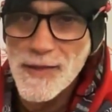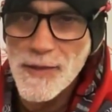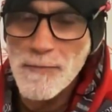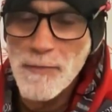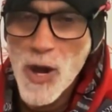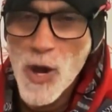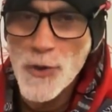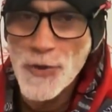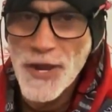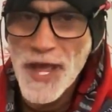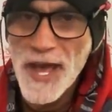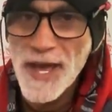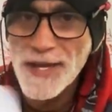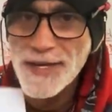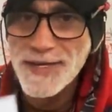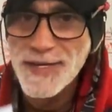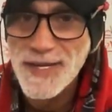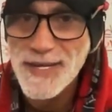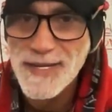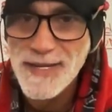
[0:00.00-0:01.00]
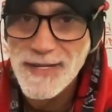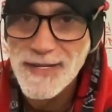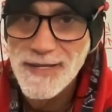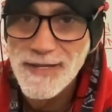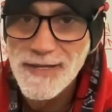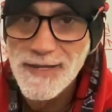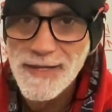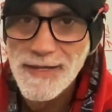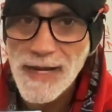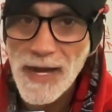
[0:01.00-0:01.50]
monad,
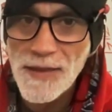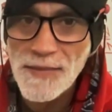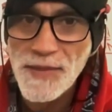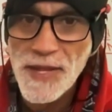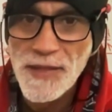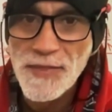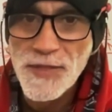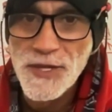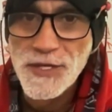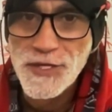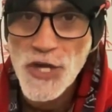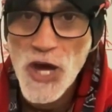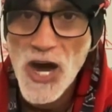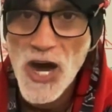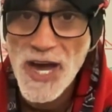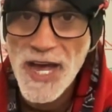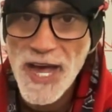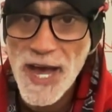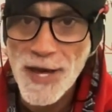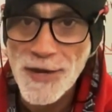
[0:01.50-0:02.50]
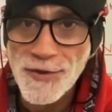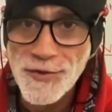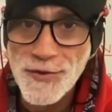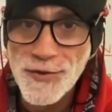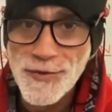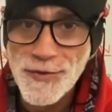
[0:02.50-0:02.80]
and then the dyad,